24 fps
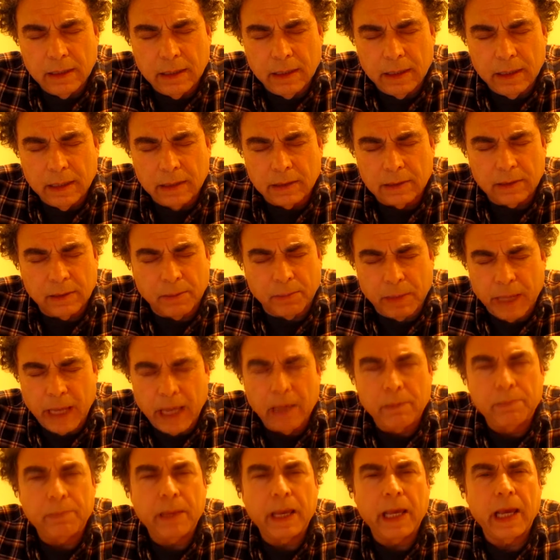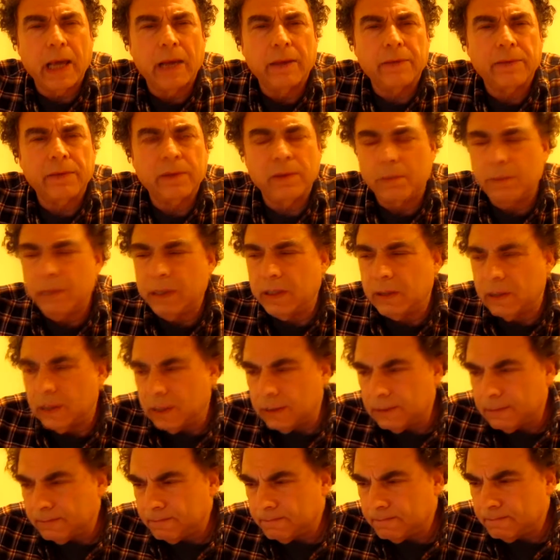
it's a bad path to be on.